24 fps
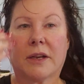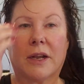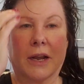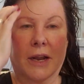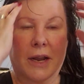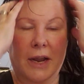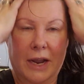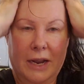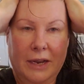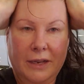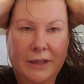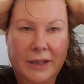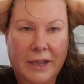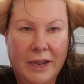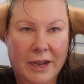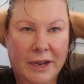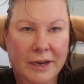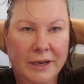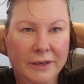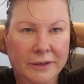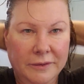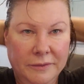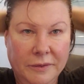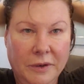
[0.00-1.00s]
I add
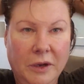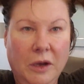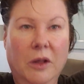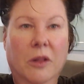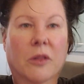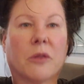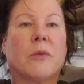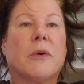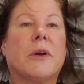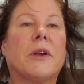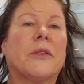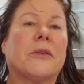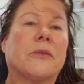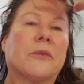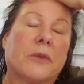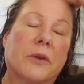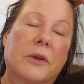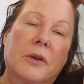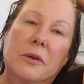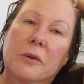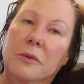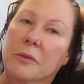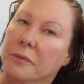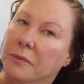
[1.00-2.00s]
that all the way
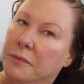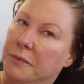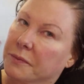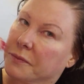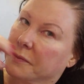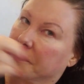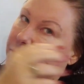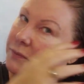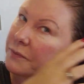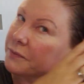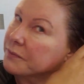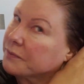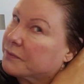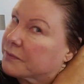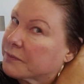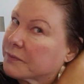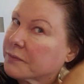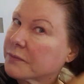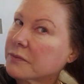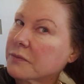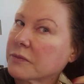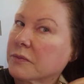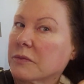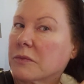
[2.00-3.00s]
through
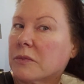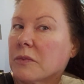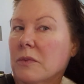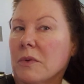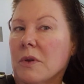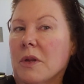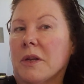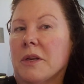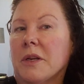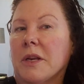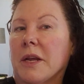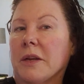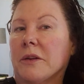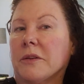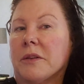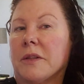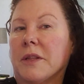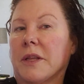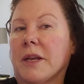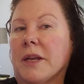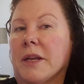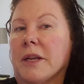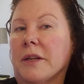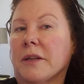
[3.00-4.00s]
and down to
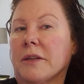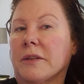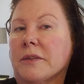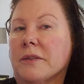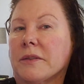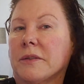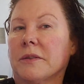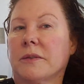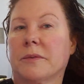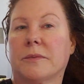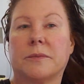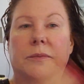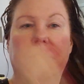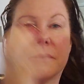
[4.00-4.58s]
the ends.